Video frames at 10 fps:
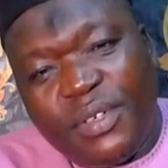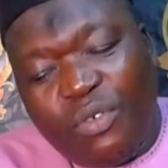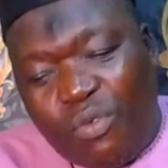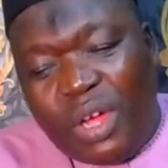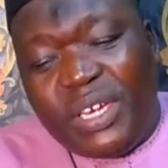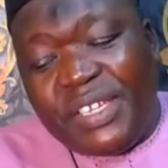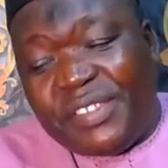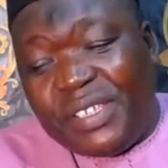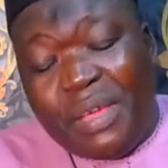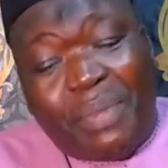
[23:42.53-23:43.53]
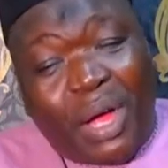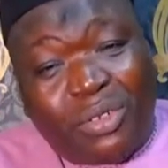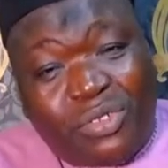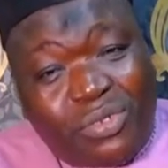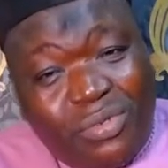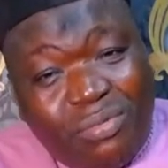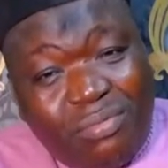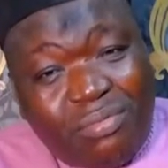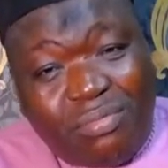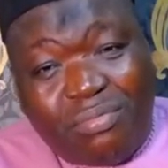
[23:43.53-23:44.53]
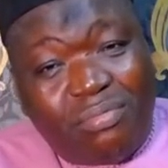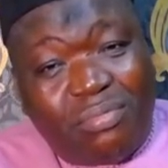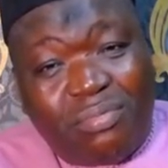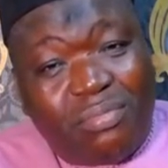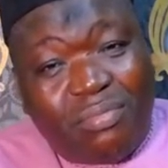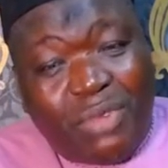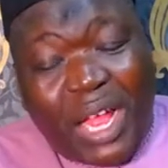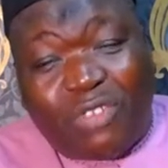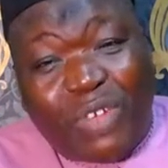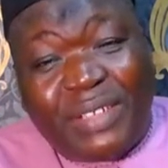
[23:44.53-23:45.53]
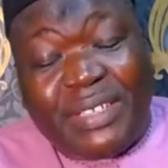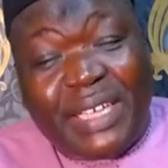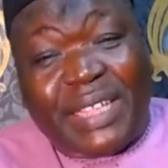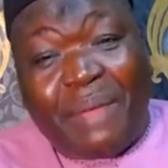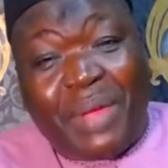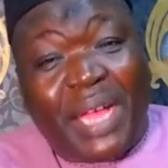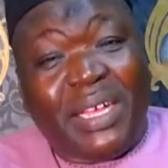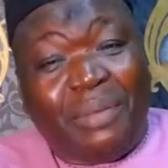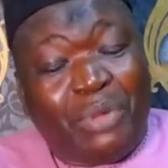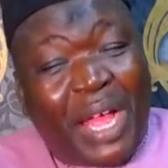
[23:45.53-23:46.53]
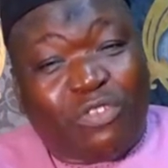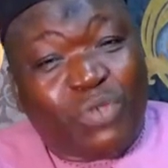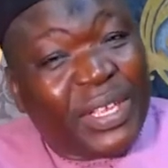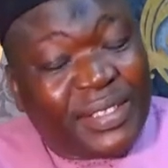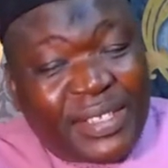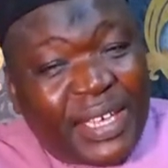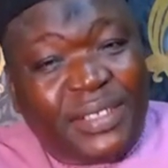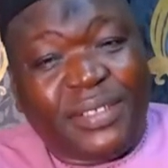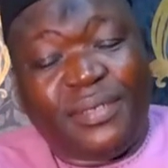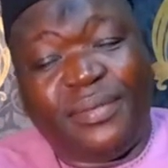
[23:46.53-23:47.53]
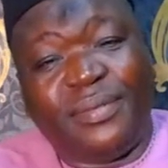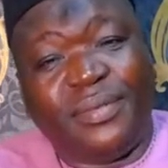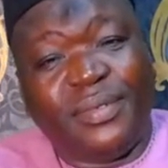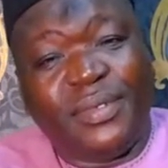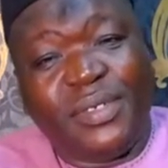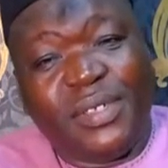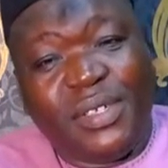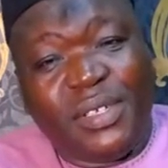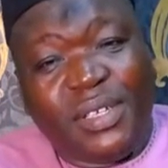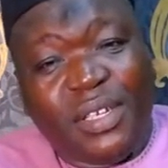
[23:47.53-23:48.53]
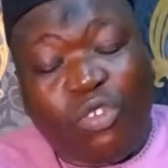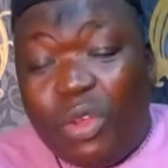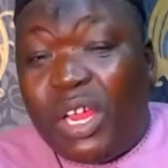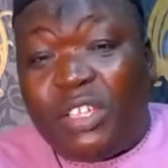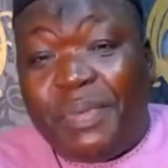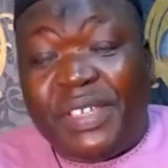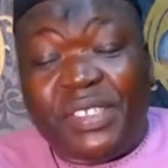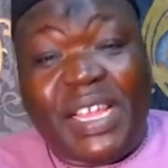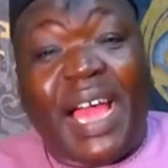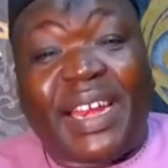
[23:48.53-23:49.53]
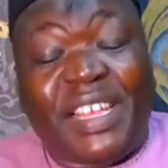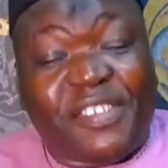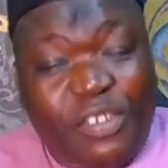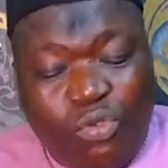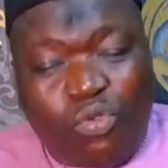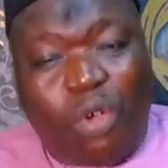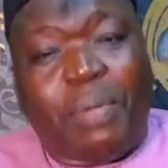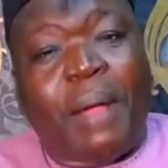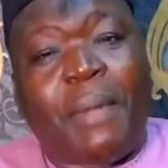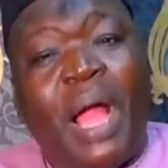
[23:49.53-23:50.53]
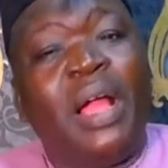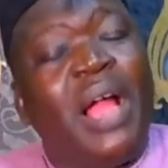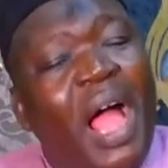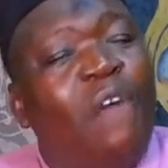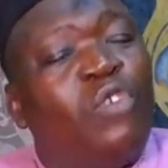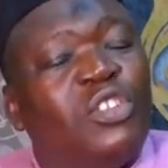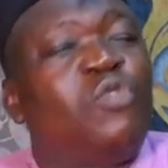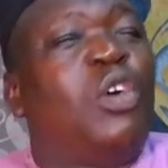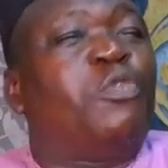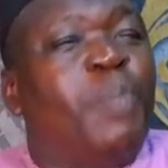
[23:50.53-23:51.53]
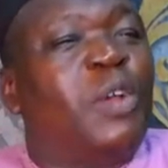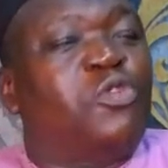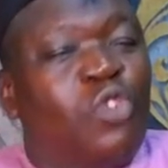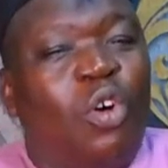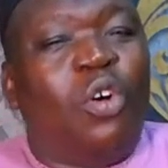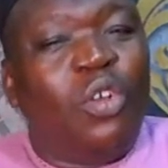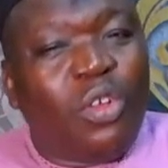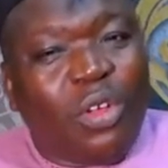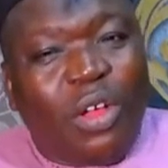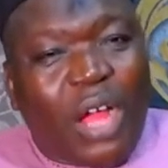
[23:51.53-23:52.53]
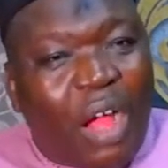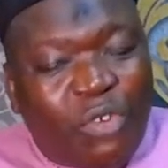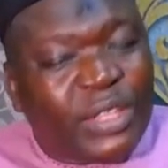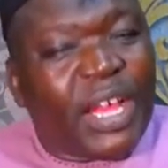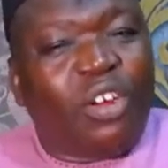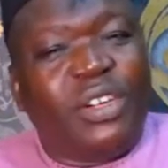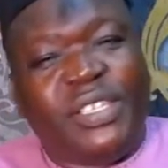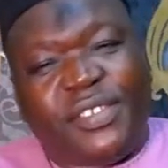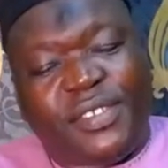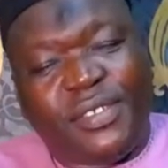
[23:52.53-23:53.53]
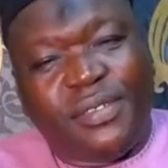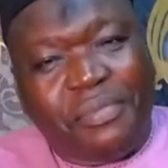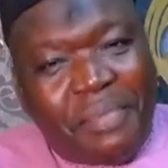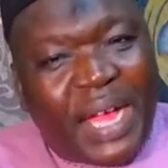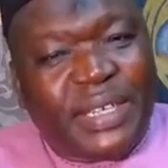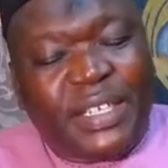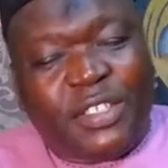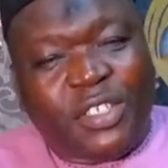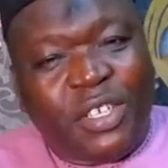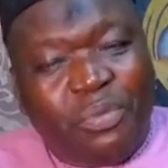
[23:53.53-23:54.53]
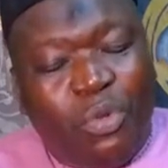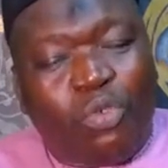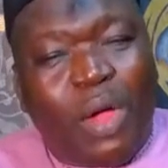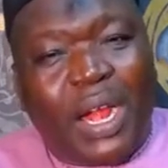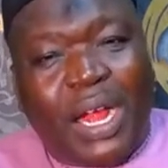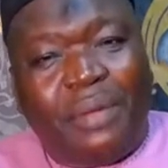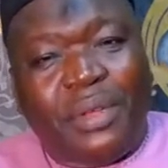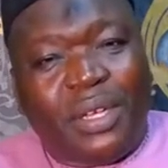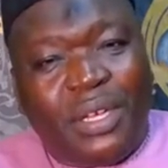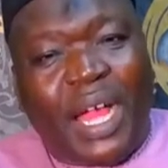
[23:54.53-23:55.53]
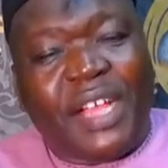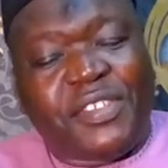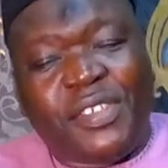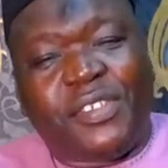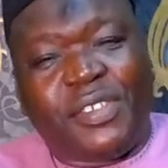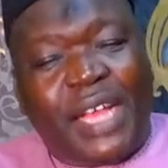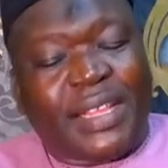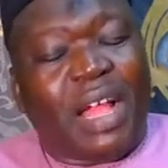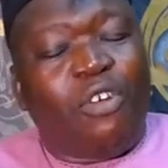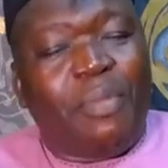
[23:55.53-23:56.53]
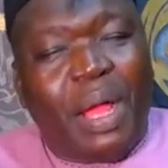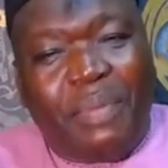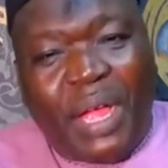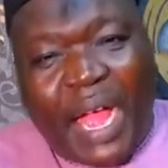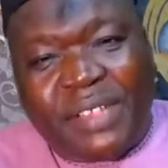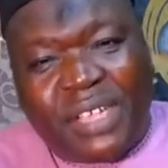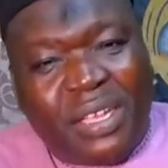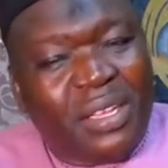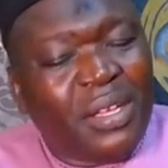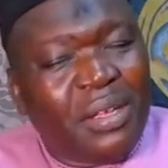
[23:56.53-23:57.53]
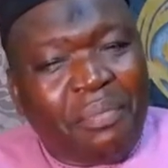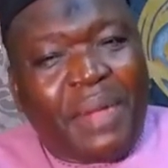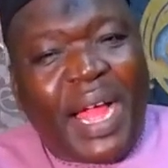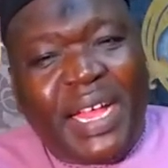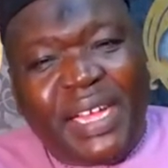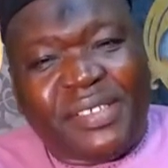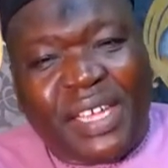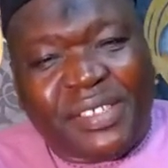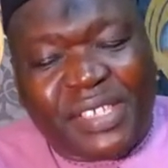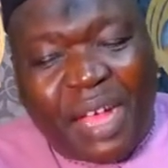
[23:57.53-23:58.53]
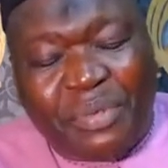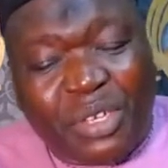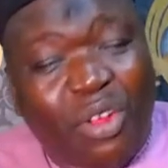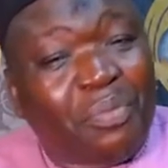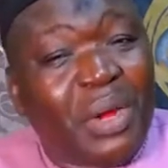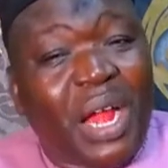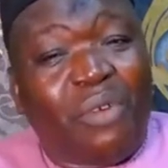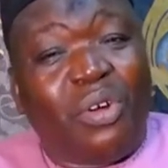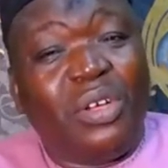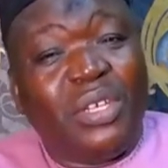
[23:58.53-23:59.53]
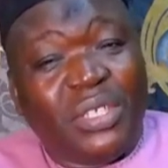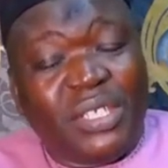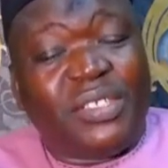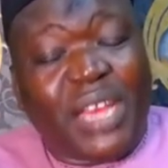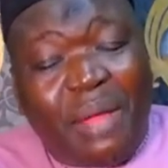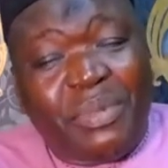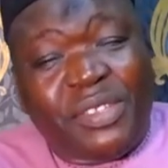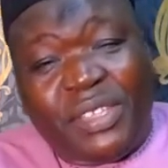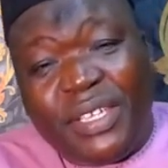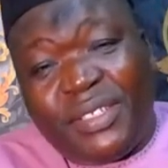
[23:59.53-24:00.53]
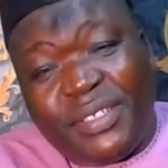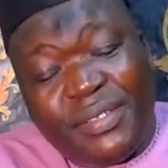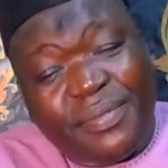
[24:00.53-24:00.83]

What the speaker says: One list here about we are 28 abi aye we are 280 then ni ko na to be se ni arrest inu won papa awon ti won sponsor awon terrorist bandit Boko Haram ICC at awon bebe I say by SS have given pe ra won Islamic State